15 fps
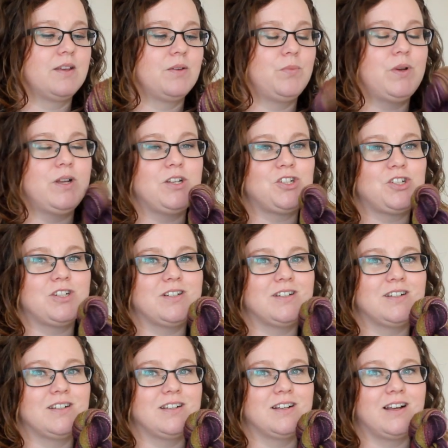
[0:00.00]
which
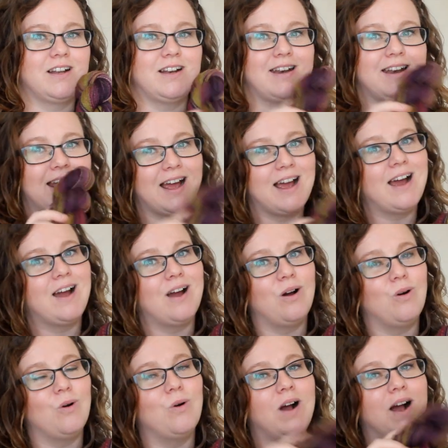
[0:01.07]
now